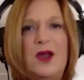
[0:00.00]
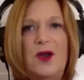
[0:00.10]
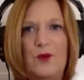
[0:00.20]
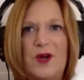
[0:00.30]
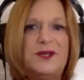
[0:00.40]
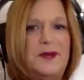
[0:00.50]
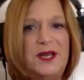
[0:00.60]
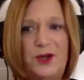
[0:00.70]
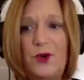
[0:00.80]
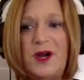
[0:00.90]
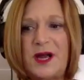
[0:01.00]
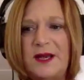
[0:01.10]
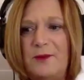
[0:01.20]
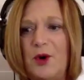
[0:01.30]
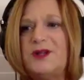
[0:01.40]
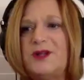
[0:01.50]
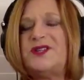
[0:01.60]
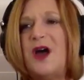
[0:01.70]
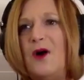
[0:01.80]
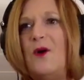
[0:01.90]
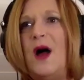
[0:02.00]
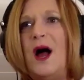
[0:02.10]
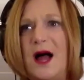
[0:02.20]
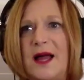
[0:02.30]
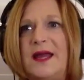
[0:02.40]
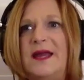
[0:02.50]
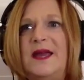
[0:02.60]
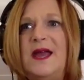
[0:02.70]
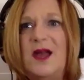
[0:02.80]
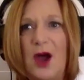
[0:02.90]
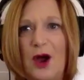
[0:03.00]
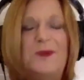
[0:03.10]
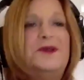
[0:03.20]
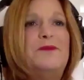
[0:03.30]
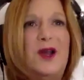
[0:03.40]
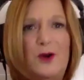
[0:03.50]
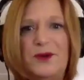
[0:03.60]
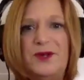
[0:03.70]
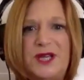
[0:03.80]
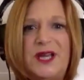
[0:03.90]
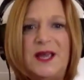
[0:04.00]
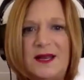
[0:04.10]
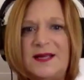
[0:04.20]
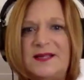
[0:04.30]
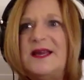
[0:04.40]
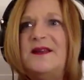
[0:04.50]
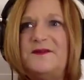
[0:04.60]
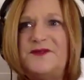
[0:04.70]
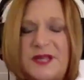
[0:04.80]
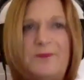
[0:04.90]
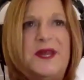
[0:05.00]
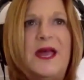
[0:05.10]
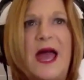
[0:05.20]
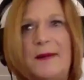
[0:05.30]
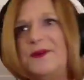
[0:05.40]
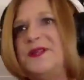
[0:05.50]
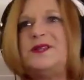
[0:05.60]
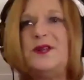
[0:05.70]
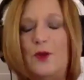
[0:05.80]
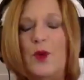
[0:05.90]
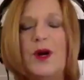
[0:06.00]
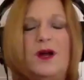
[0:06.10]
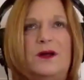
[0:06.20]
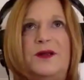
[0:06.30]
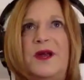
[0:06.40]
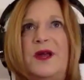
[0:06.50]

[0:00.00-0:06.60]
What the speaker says: want to be in New York anymore. So I opened my own boutique, and I said, if something happens to the world,